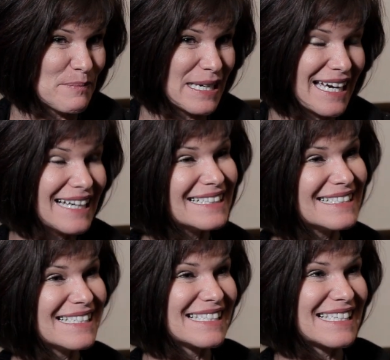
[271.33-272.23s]

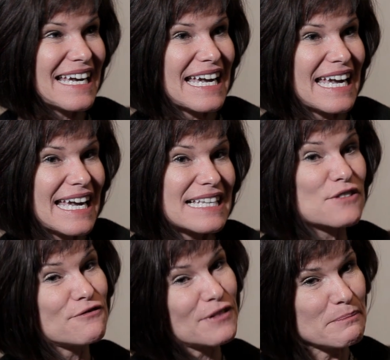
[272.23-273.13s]
because
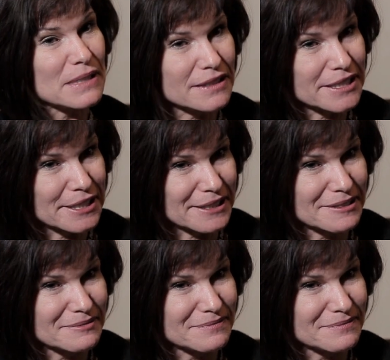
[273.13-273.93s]
it's familiar.